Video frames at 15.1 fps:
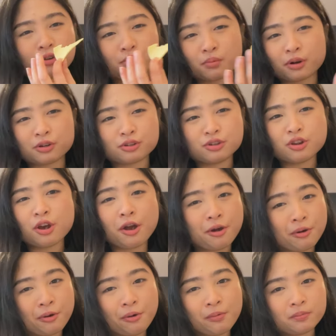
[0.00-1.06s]
Spicy at
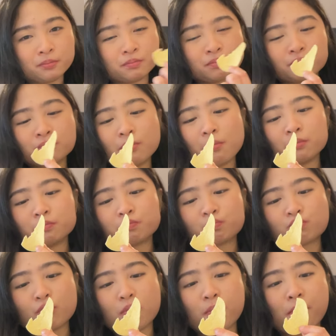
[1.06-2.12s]
all,
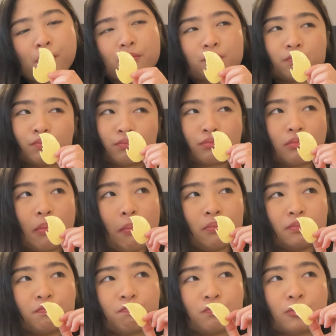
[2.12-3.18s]
but
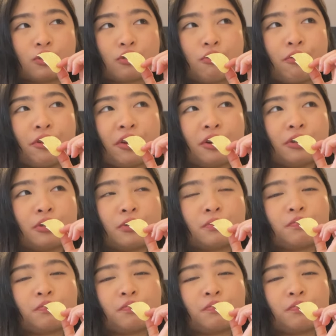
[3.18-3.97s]
it's good, I guess.